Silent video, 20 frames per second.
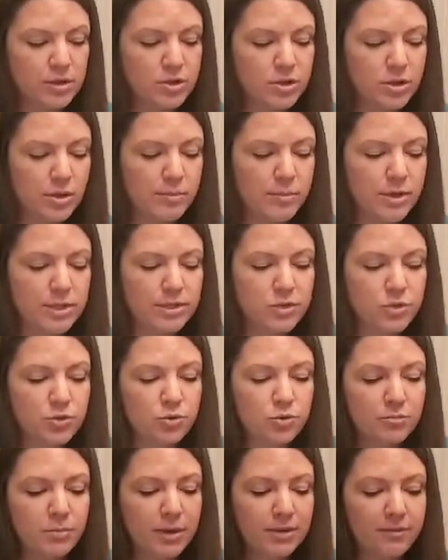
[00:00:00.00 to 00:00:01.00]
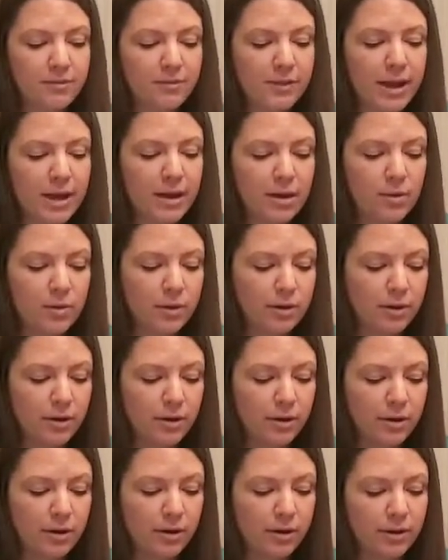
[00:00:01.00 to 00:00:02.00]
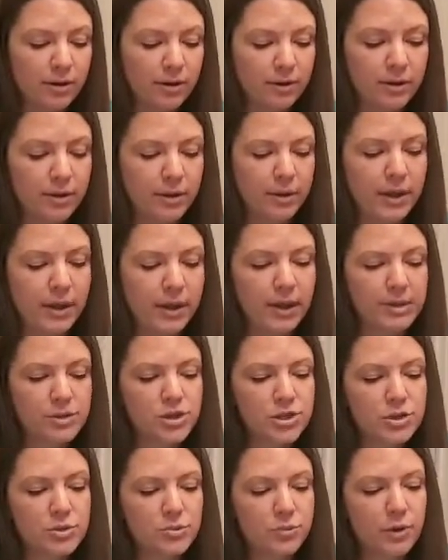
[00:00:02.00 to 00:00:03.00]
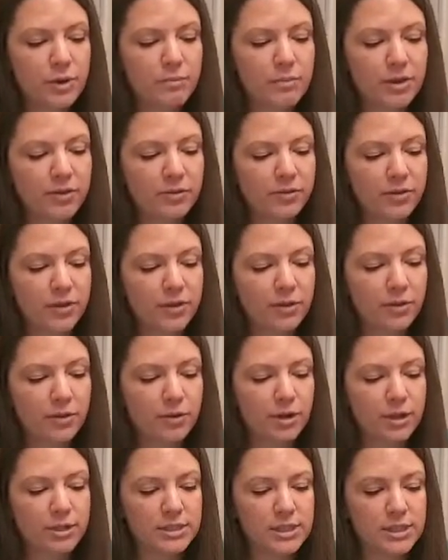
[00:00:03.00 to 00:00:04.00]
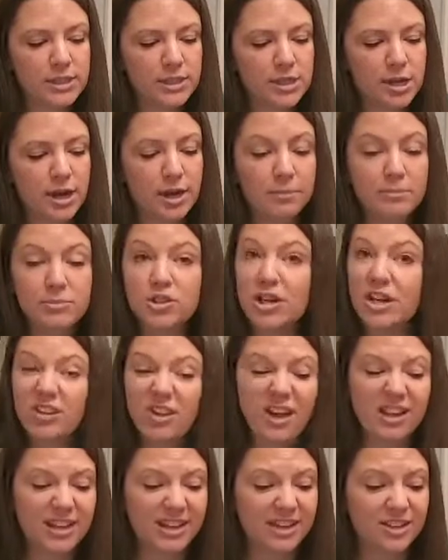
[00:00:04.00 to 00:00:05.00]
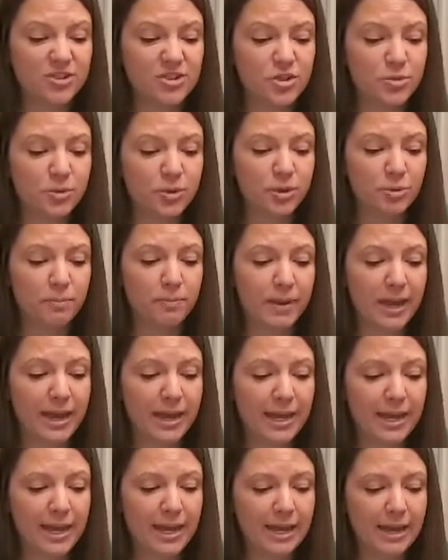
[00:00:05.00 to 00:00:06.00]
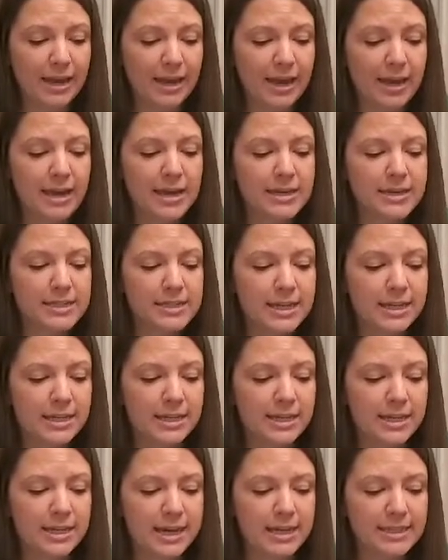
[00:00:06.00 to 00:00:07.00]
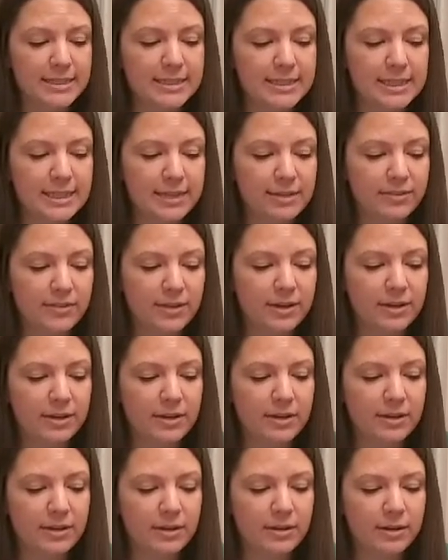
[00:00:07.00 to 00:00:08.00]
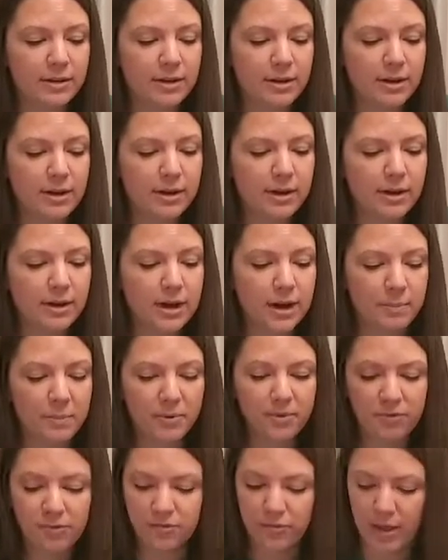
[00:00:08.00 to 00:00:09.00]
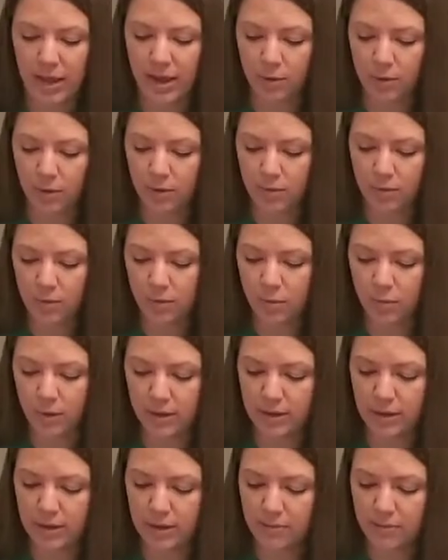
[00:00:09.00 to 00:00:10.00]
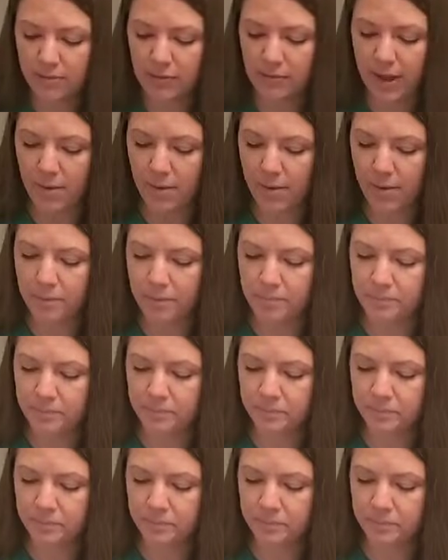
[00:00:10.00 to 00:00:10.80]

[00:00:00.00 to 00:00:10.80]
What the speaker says: So I'm going to scoop my flour and just run my finger across the top, a lot like you do when you're baking, to get a nice even cup of flour, 1 cup flour.